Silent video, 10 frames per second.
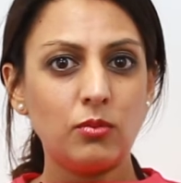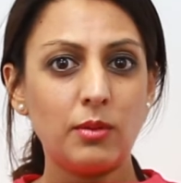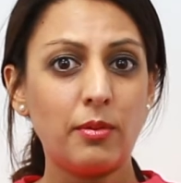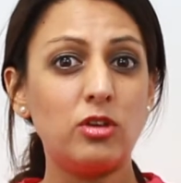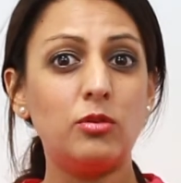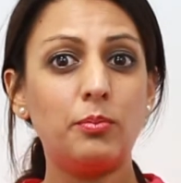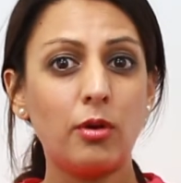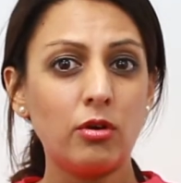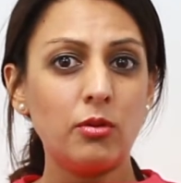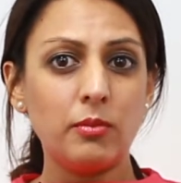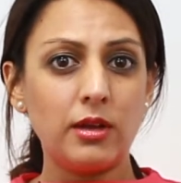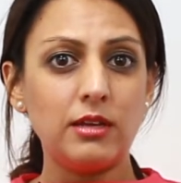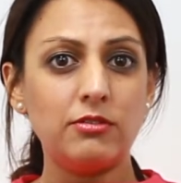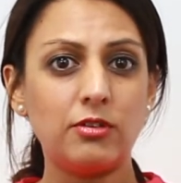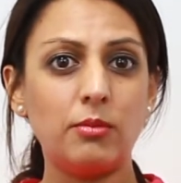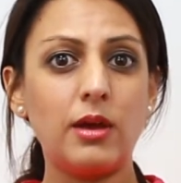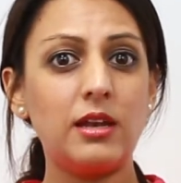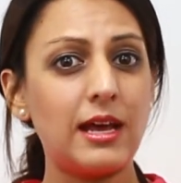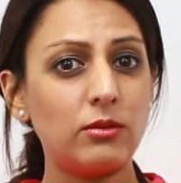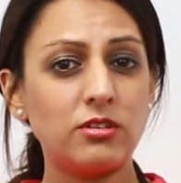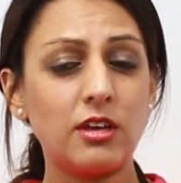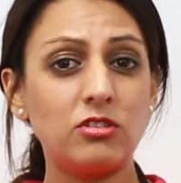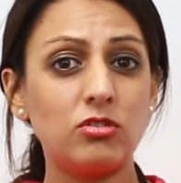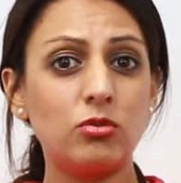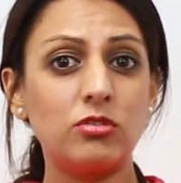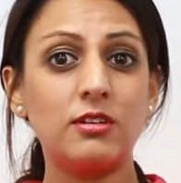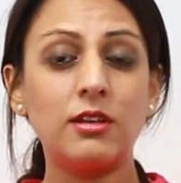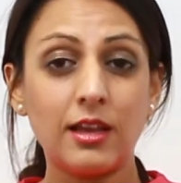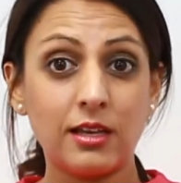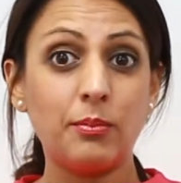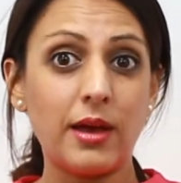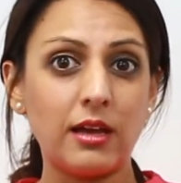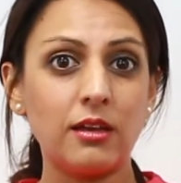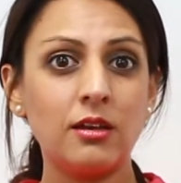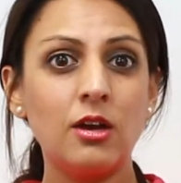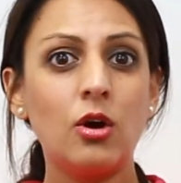whereby you borrow money from an outside source like a bank,